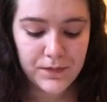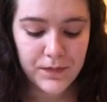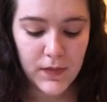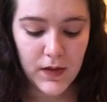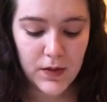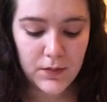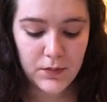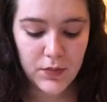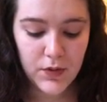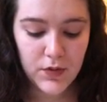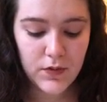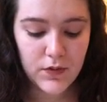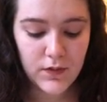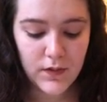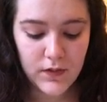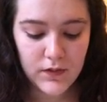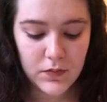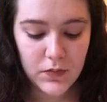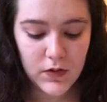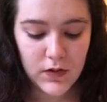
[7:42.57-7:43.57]
improve
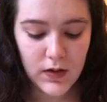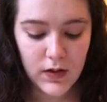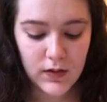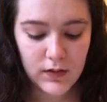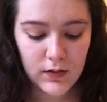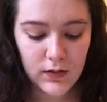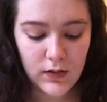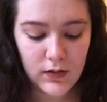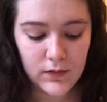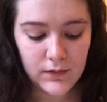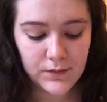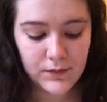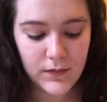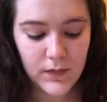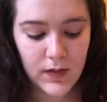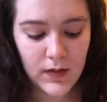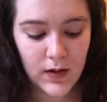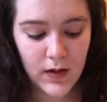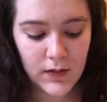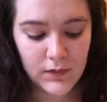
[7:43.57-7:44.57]
as predicted.
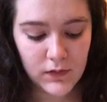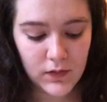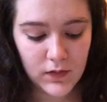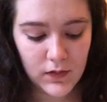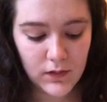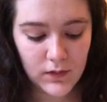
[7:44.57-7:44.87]
After the